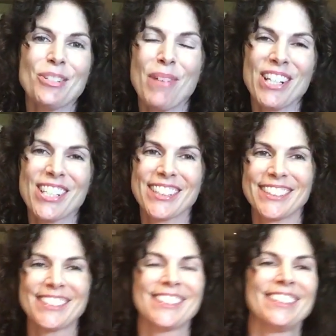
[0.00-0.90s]
so
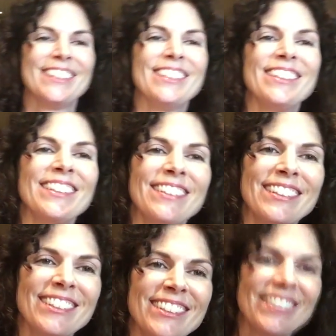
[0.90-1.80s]

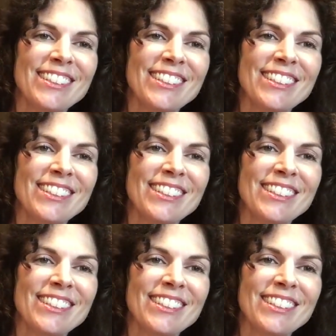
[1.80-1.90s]
much.